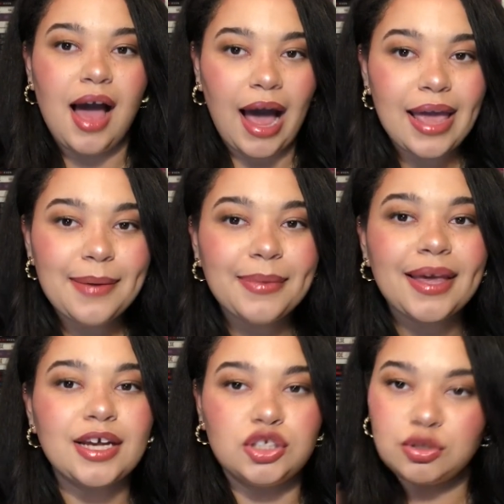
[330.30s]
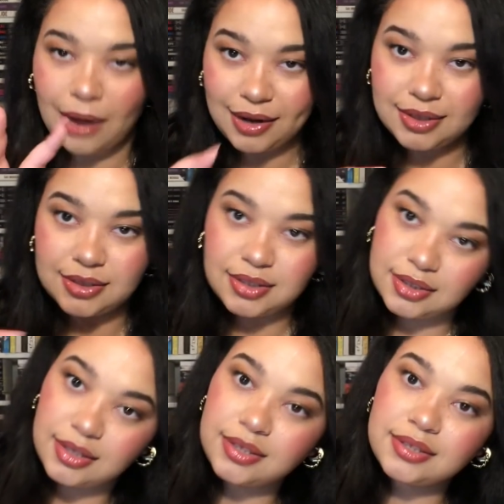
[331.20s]
I am like attracted to
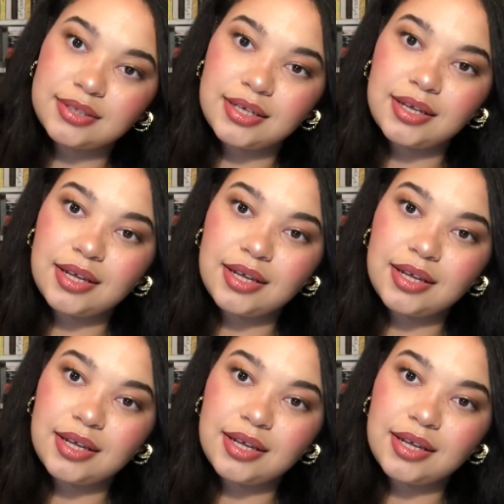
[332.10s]
this